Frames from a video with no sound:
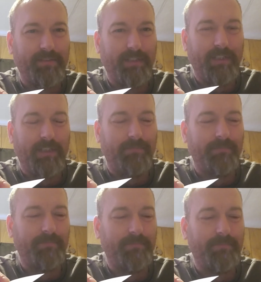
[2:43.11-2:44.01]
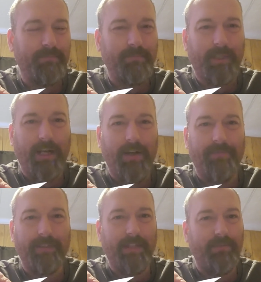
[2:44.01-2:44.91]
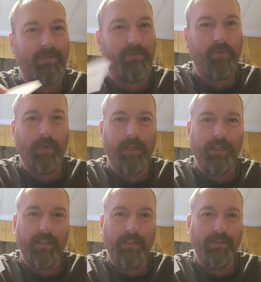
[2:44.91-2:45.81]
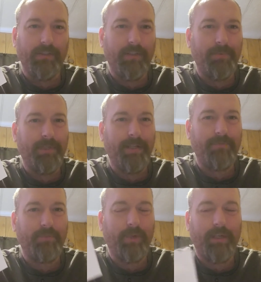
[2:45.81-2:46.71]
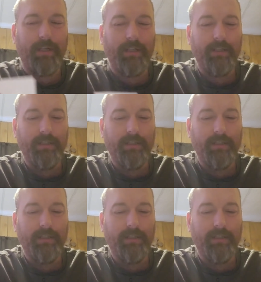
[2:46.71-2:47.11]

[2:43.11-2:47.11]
But I'll have to give it a full wearing. Y'all know I'm going to have to wear it